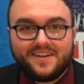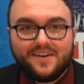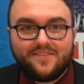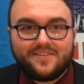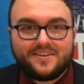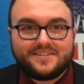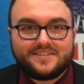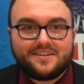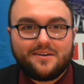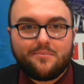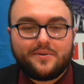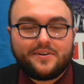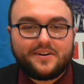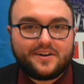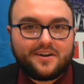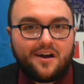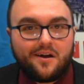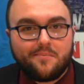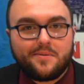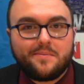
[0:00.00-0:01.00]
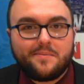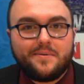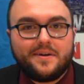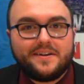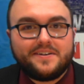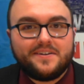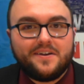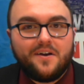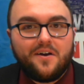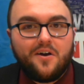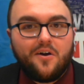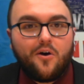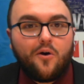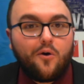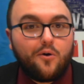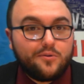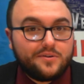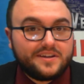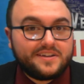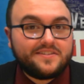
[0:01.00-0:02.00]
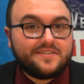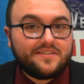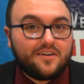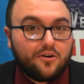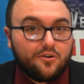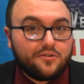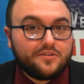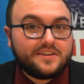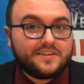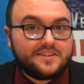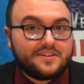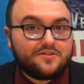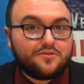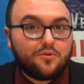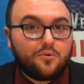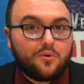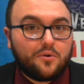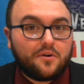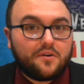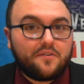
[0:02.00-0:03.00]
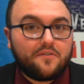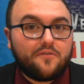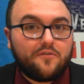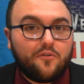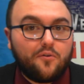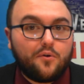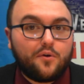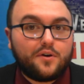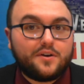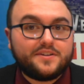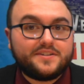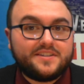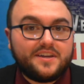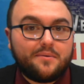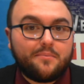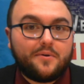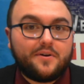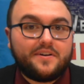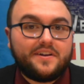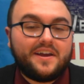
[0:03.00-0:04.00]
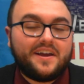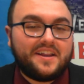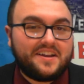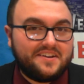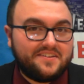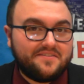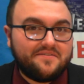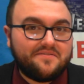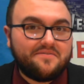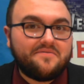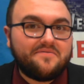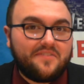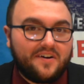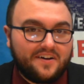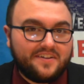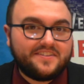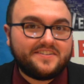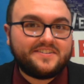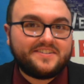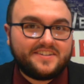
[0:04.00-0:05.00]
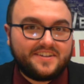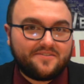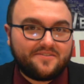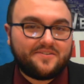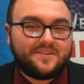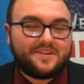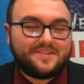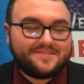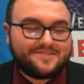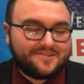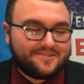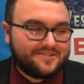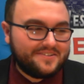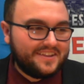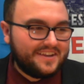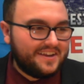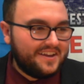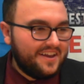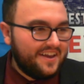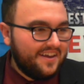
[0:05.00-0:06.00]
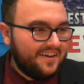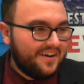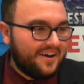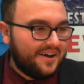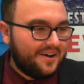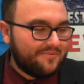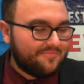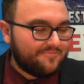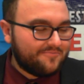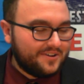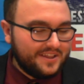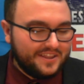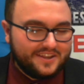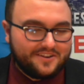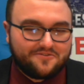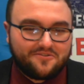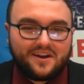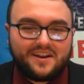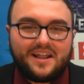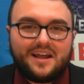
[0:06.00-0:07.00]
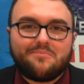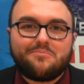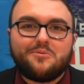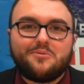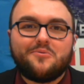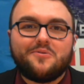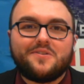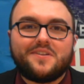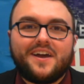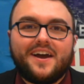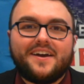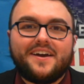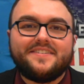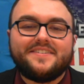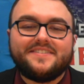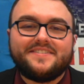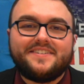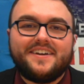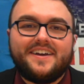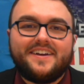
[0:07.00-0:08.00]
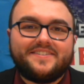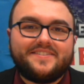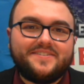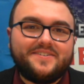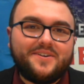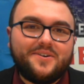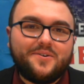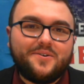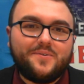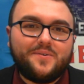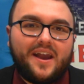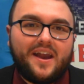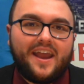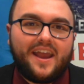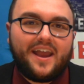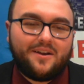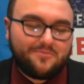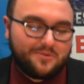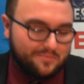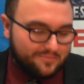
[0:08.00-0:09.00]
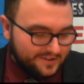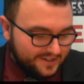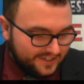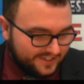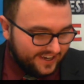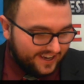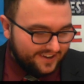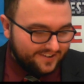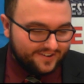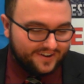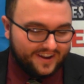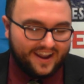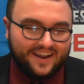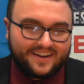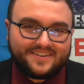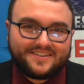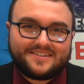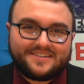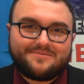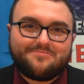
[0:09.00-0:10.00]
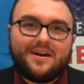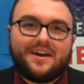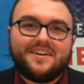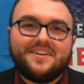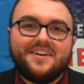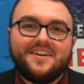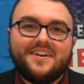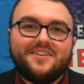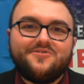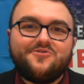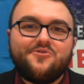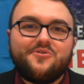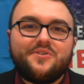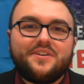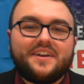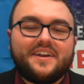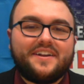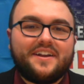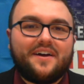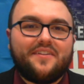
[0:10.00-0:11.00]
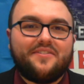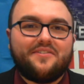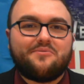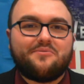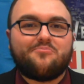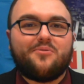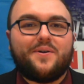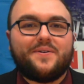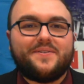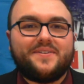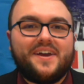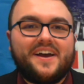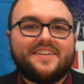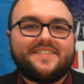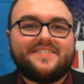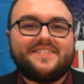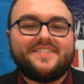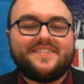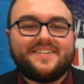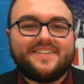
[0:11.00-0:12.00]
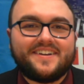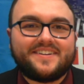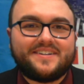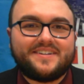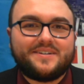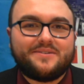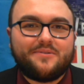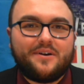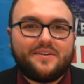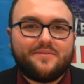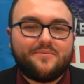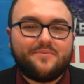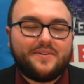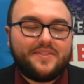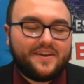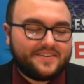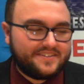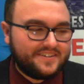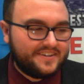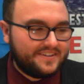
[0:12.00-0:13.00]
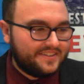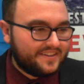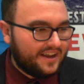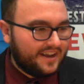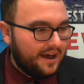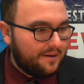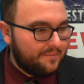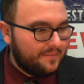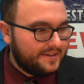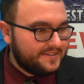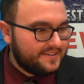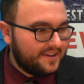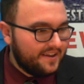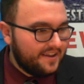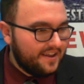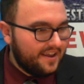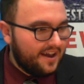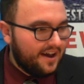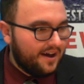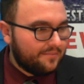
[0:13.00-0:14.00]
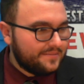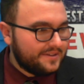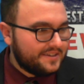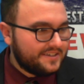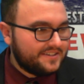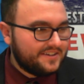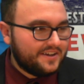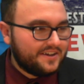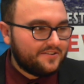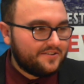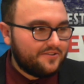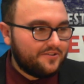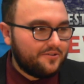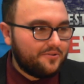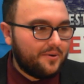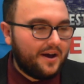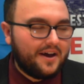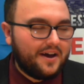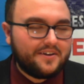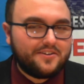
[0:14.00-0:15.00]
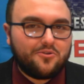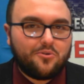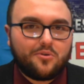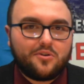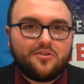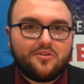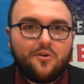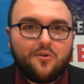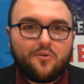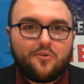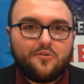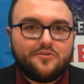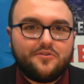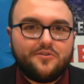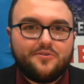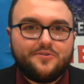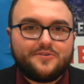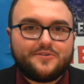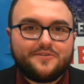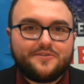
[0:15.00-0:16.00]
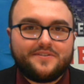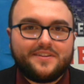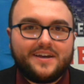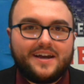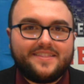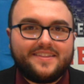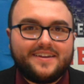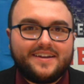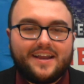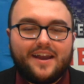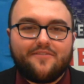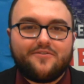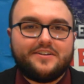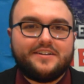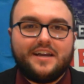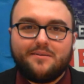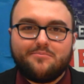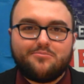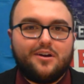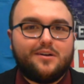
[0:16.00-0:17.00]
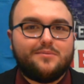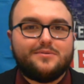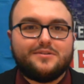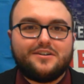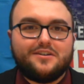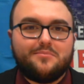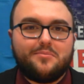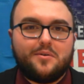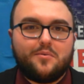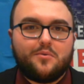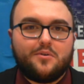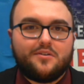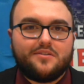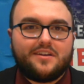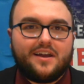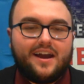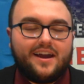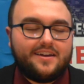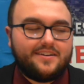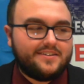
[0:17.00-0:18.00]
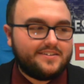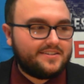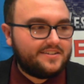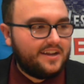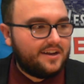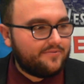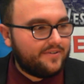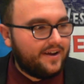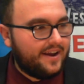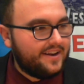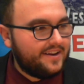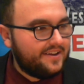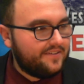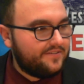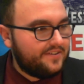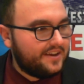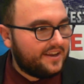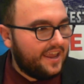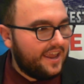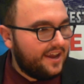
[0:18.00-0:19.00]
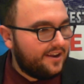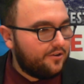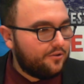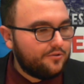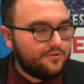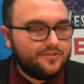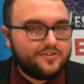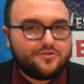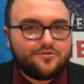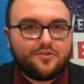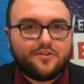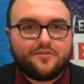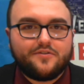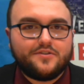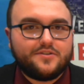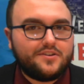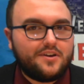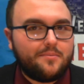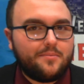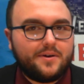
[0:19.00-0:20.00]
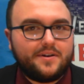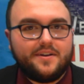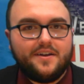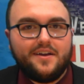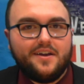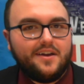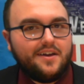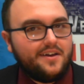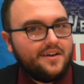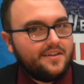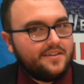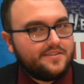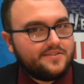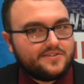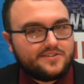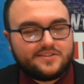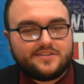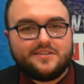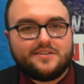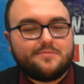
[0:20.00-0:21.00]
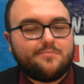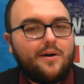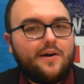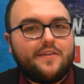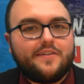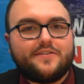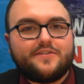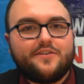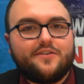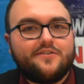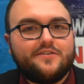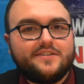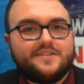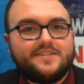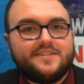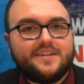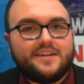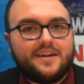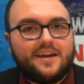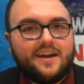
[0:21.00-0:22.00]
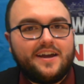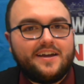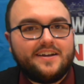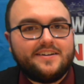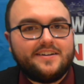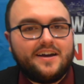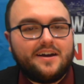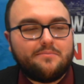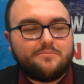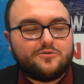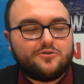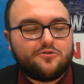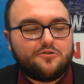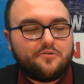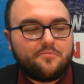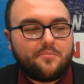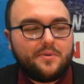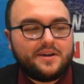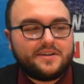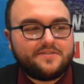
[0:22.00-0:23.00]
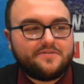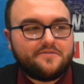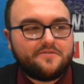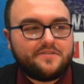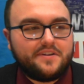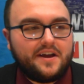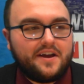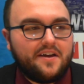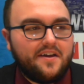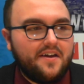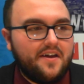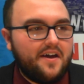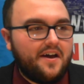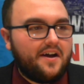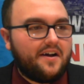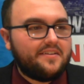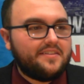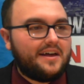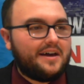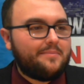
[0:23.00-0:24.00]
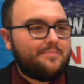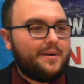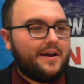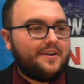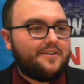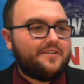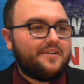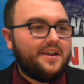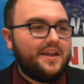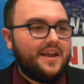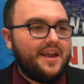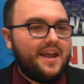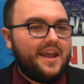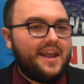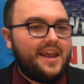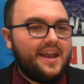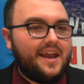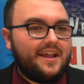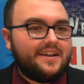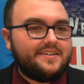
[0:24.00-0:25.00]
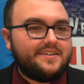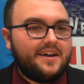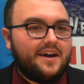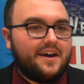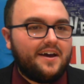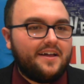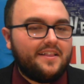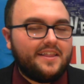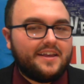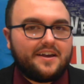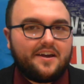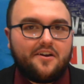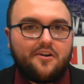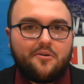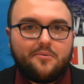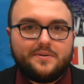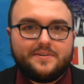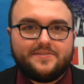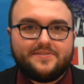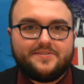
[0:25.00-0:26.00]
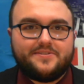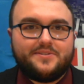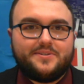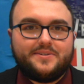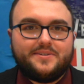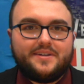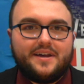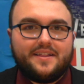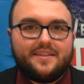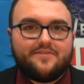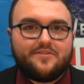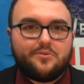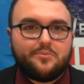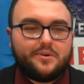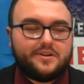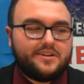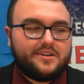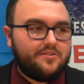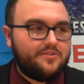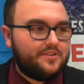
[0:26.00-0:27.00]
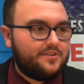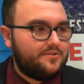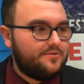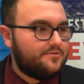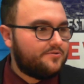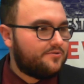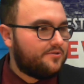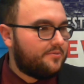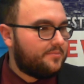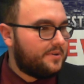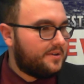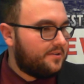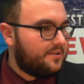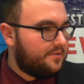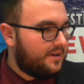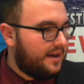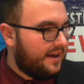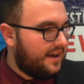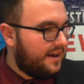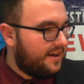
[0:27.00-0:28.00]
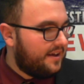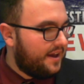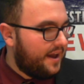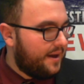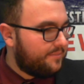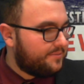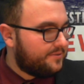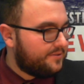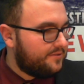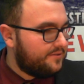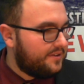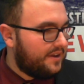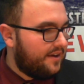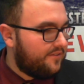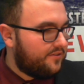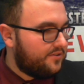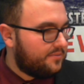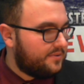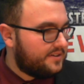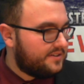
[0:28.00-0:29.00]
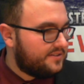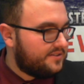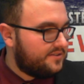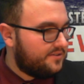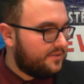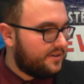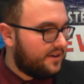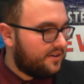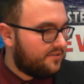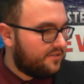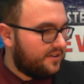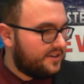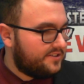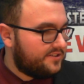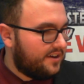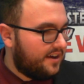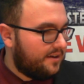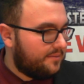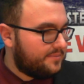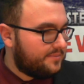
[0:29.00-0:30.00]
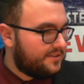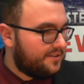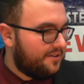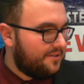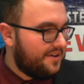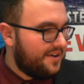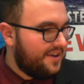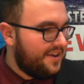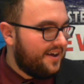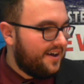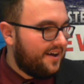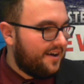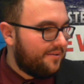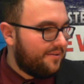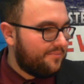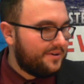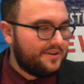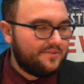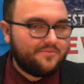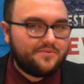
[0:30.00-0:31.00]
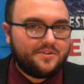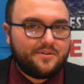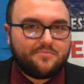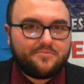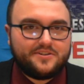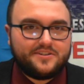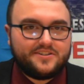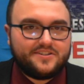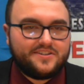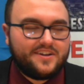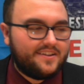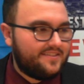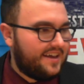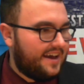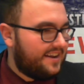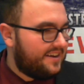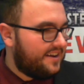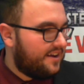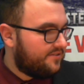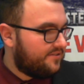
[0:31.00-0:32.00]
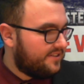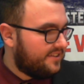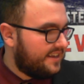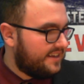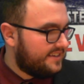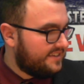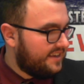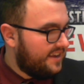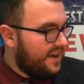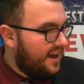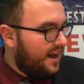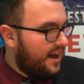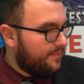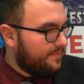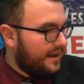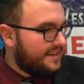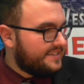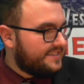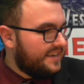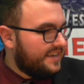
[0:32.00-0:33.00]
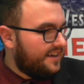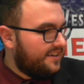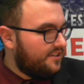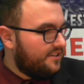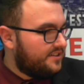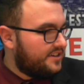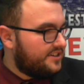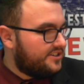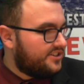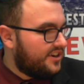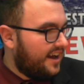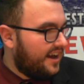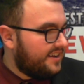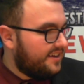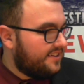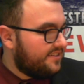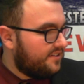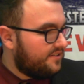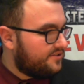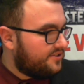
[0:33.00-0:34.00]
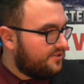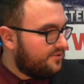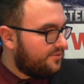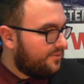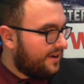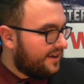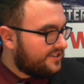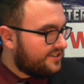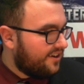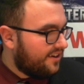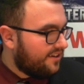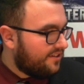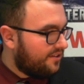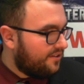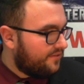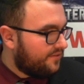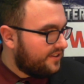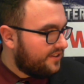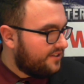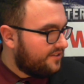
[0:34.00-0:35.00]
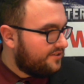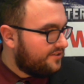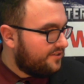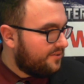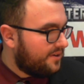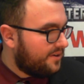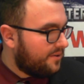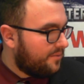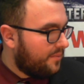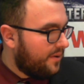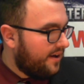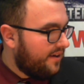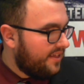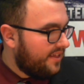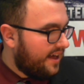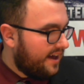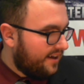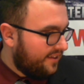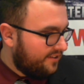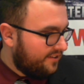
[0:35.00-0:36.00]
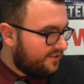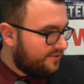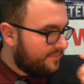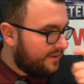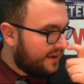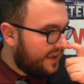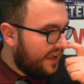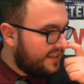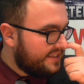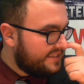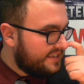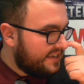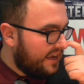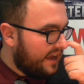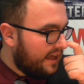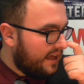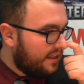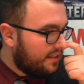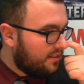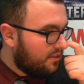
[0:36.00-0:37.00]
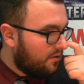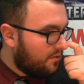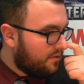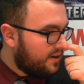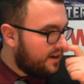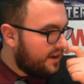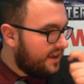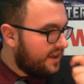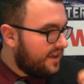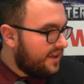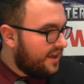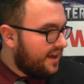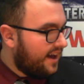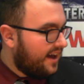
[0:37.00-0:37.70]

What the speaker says: giving someone a compliment, holding the door for someone, and volunteering. Certainly, really great. Happy World Kindness Day to you, and we appreciate your kindness by tuning in on this broadcast and connecting with us in the comments, listening to your local news. Certainly, I think every day probably could be World Kindness Day, right? If you can hold the door for someone, it's just the smallest courtesy, and I'm sure it makes their day a lot better. And like I always tell everyone here in the newsroom, you know, absolutely everyone is doing a great job. So we appreciate that nevertheless. I've got to say hello to John. Hello to Chuck. Hopefully you're doing well. Hello to Mackenzie. Lori